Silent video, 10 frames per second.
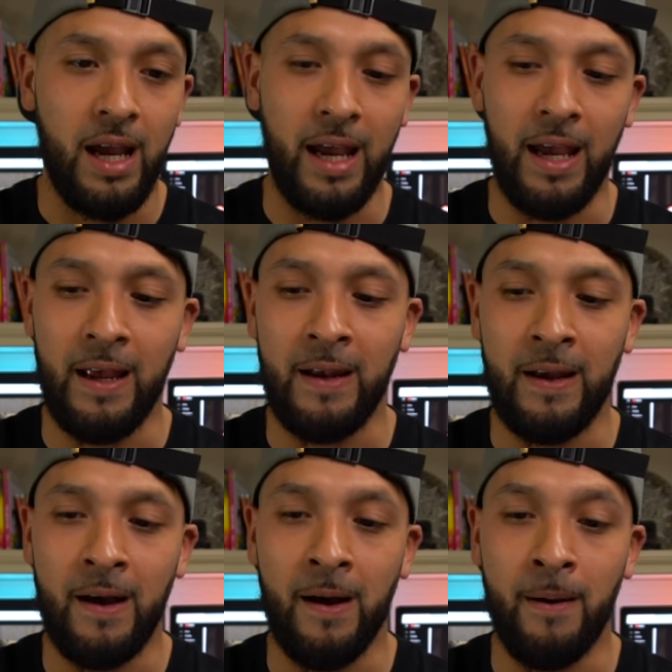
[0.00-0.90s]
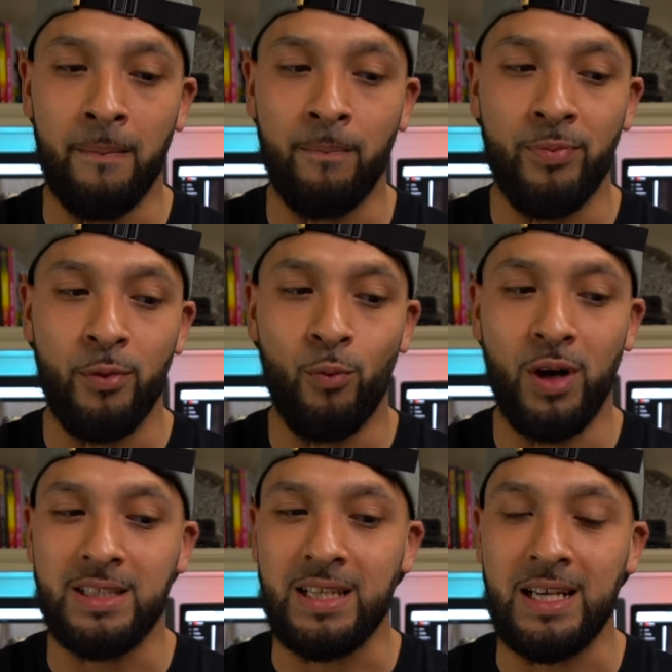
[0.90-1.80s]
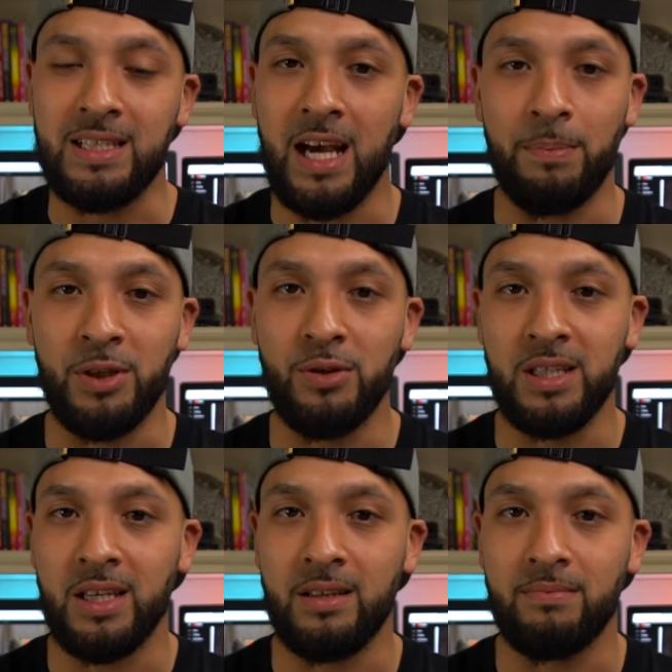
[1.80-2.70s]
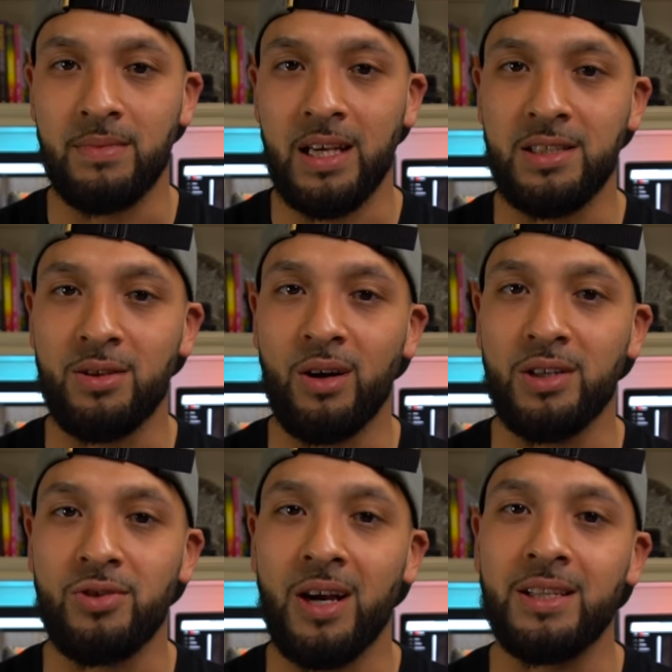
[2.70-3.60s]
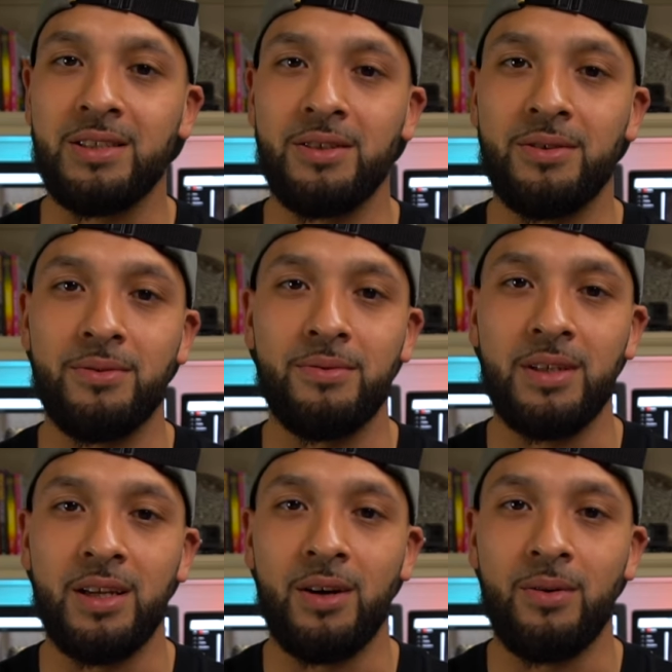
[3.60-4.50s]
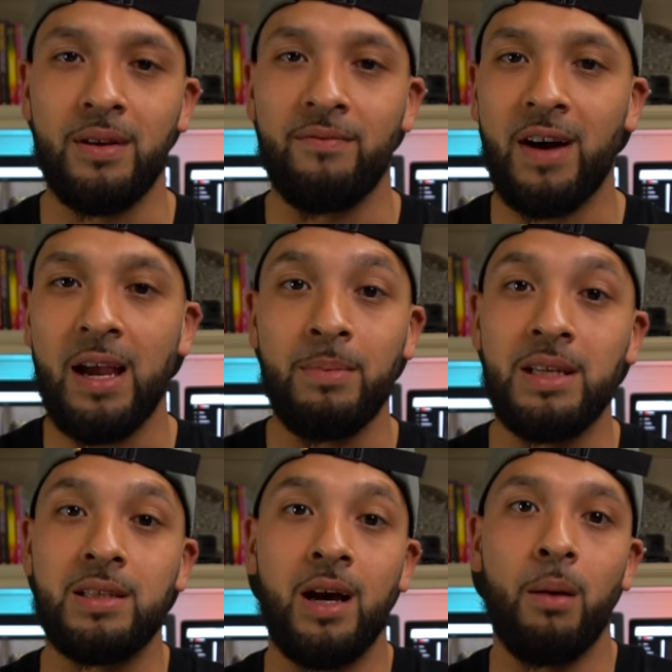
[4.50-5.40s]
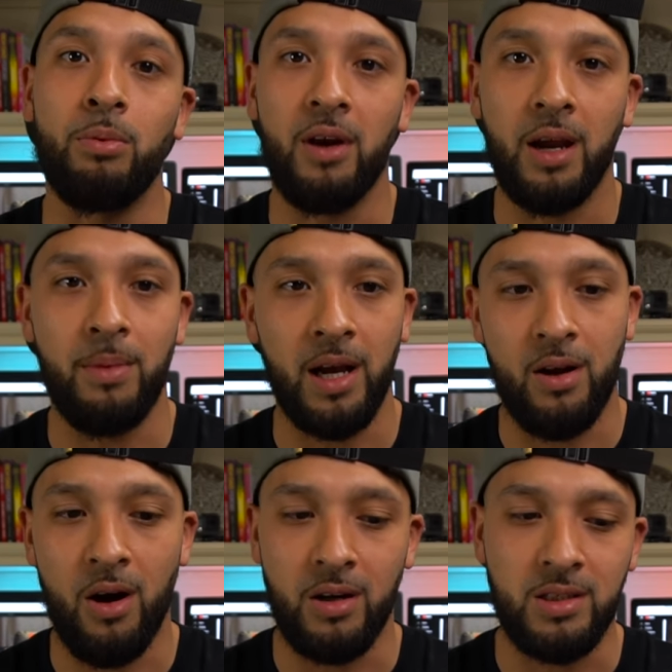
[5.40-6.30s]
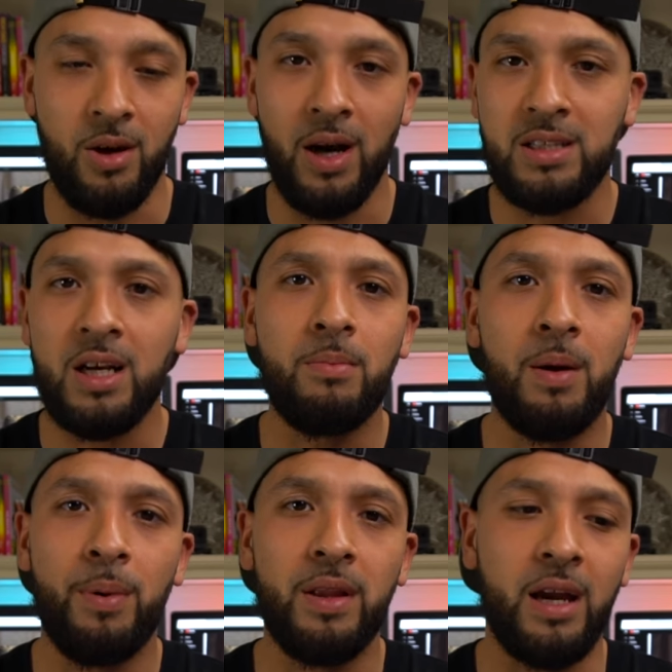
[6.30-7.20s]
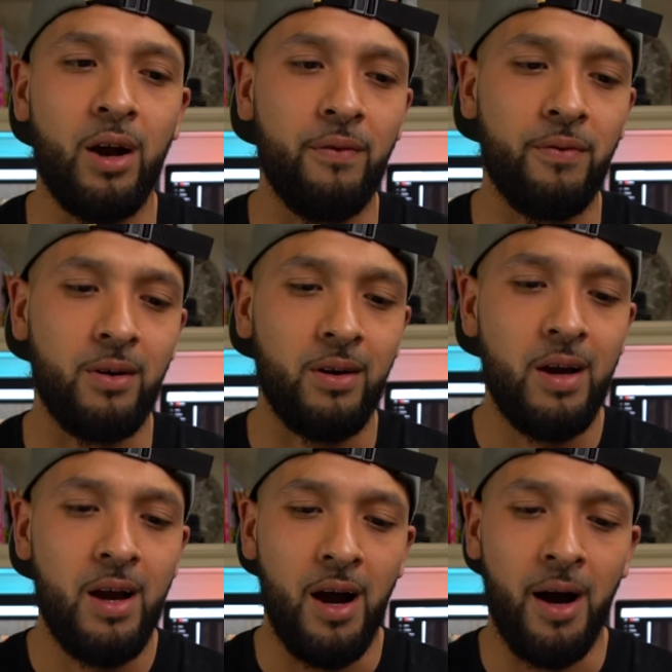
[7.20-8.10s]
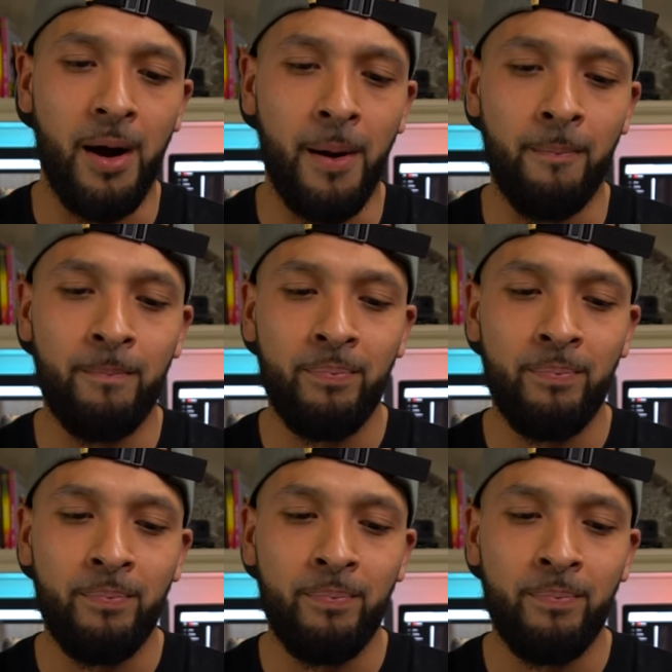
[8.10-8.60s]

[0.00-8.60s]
And, um, once I stopped using it, they started trying to, you know, invite me to upgrade my card. So I took them up on that offer. Um,